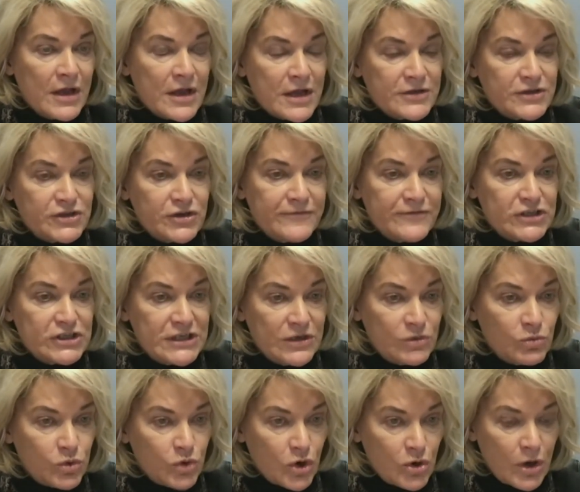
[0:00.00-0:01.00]
service in
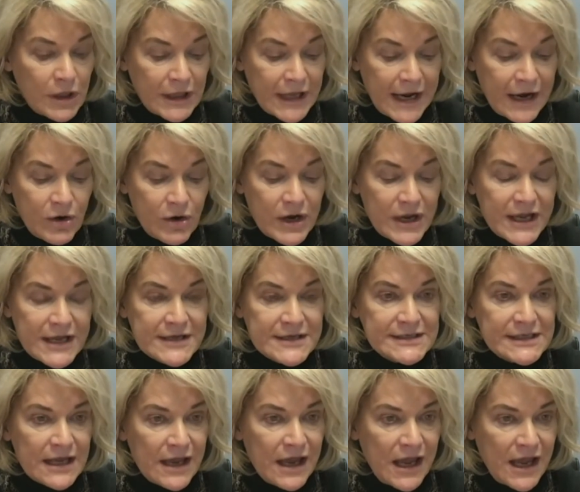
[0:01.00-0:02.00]
rural areas
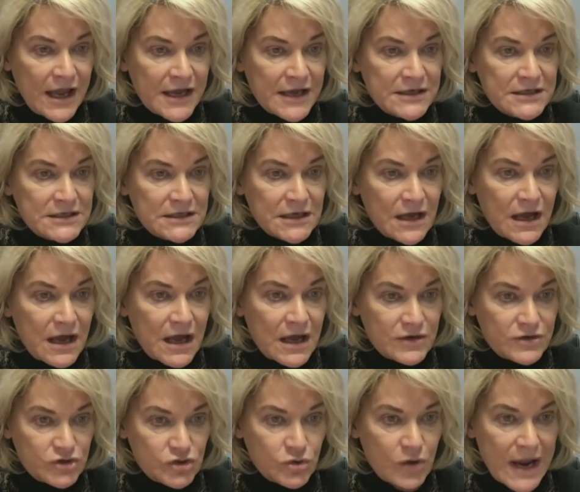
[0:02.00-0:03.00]
and
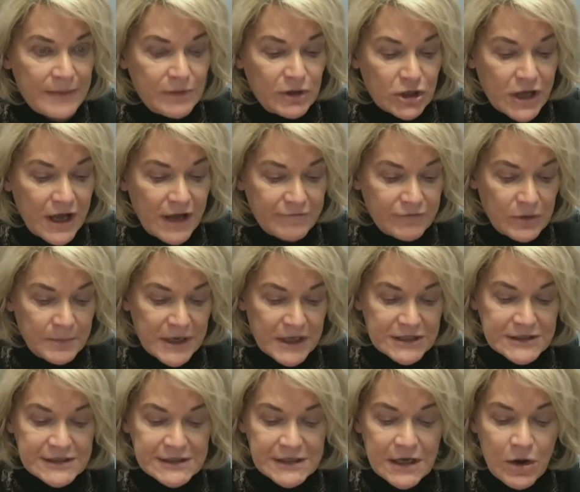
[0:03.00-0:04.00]
tribal
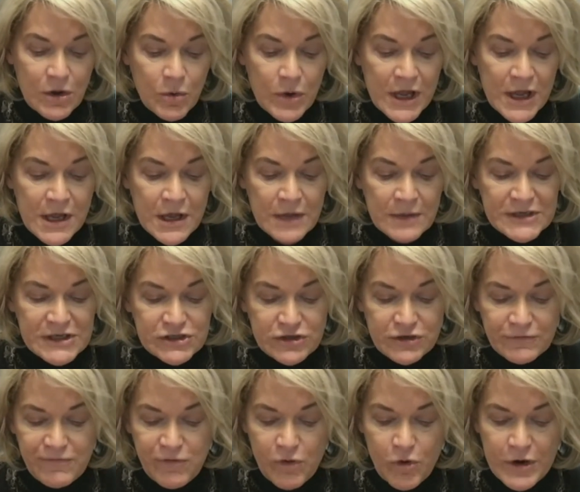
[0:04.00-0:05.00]
governments. So, Mr.
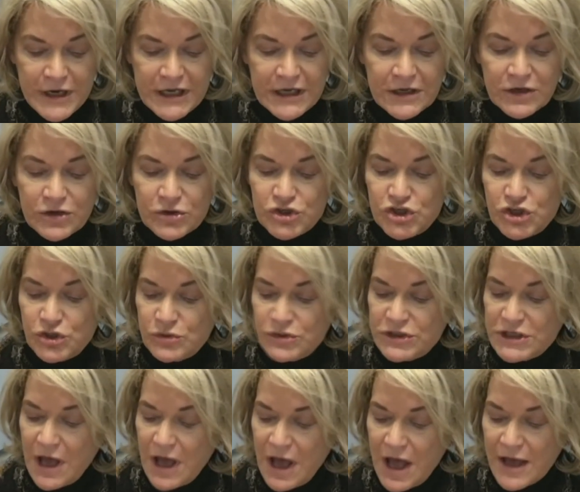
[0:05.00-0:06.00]
Forty, could you
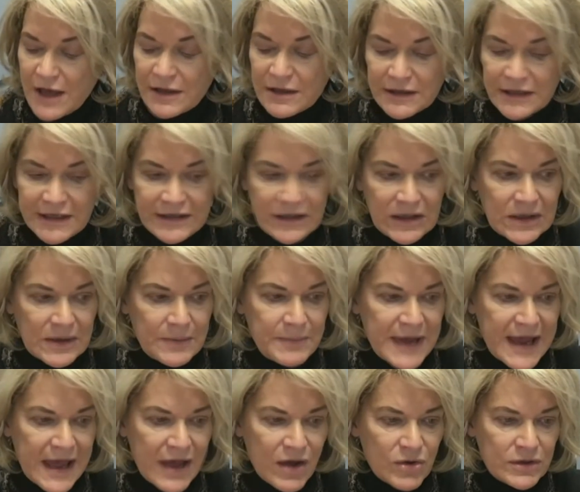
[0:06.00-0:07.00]
talk a little
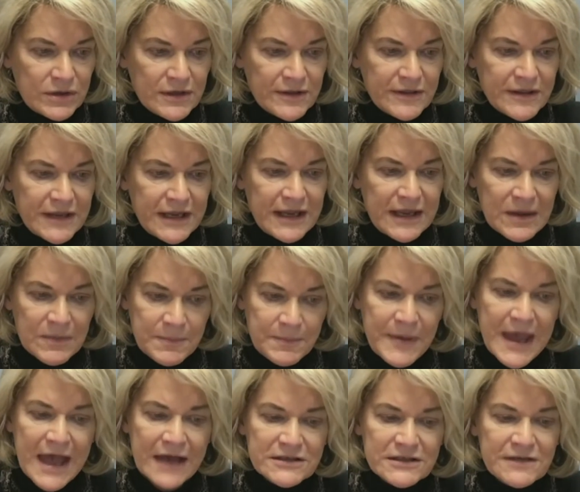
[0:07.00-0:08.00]
about the
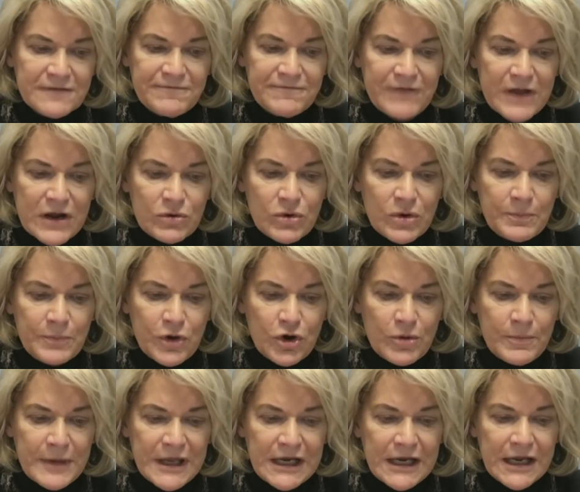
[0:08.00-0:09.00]
impact of federal
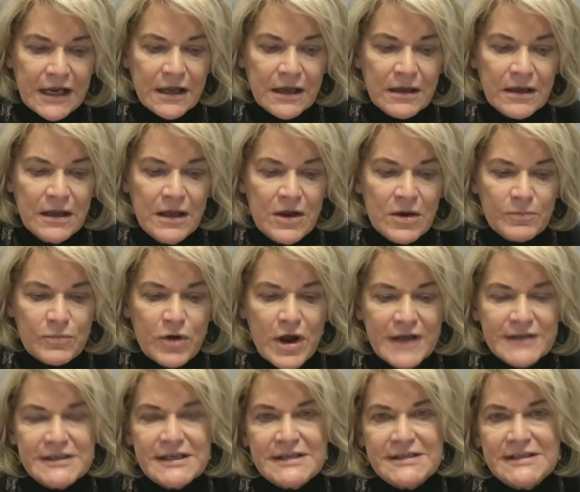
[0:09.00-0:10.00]
permitting
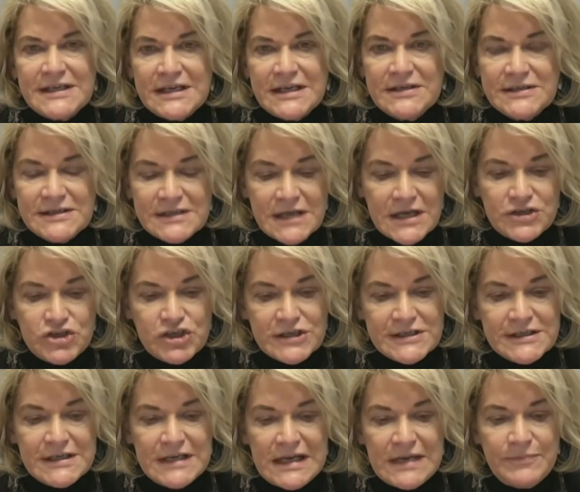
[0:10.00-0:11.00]
processes such
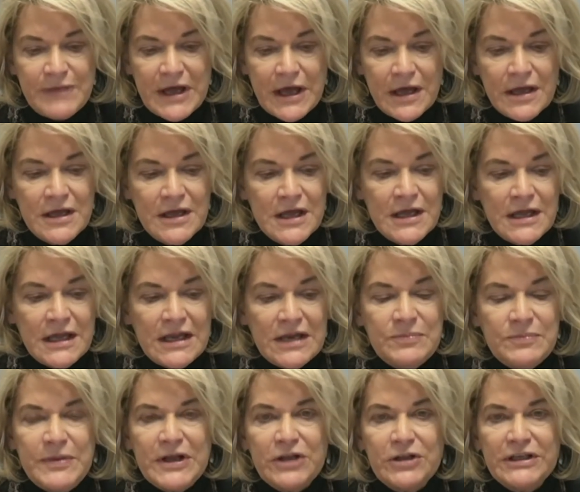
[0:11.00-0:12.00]
as NEPA in
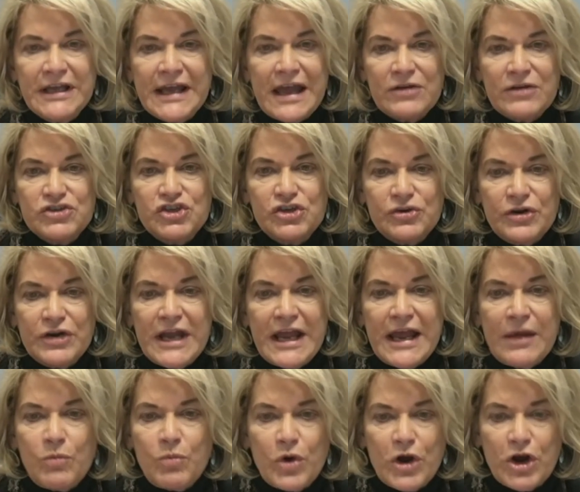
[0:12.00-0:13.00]
building out your
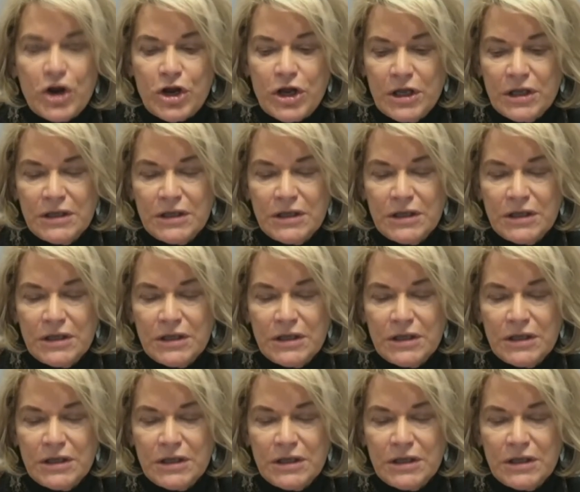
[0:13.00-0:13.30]
network?